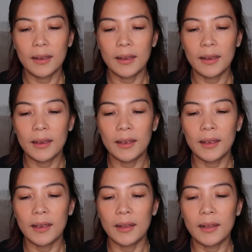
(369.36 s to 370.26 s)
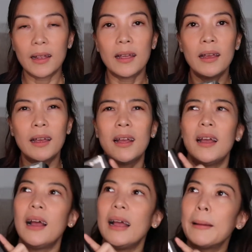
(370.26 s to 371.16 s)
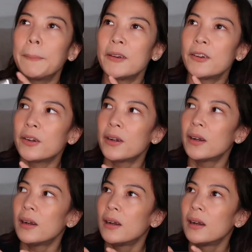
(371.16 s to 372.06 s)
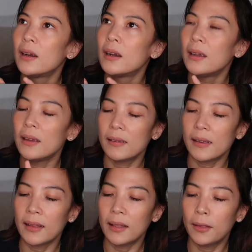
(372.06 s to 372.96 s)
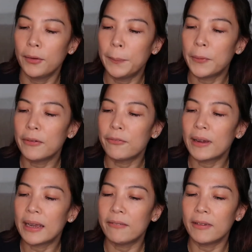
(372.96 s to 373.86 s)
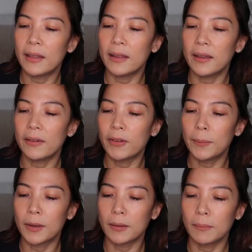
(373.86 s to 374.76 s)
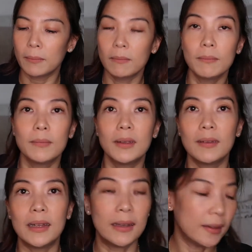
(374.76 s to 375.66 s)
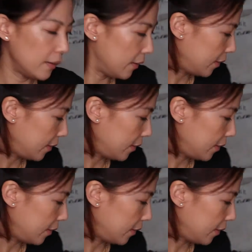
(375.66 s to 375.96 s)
And aperture is at 3.5, I think, if I'm not mistaken.